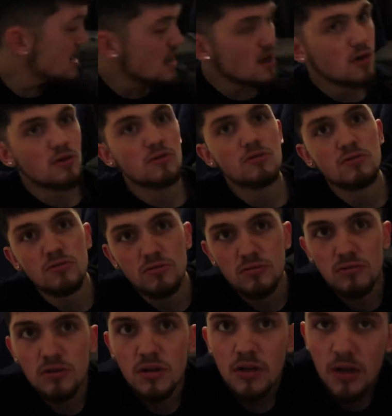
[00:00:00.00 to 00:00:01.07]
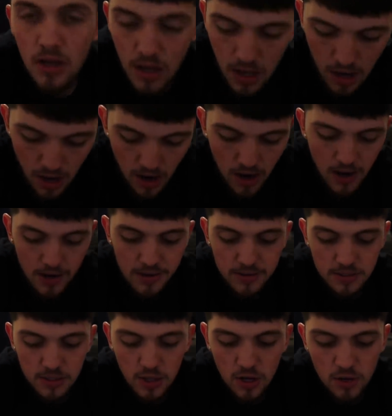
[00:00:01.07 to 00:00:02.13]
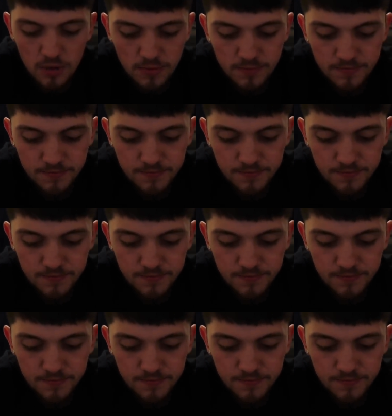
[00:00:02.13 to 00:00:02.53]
it down. Alright, so.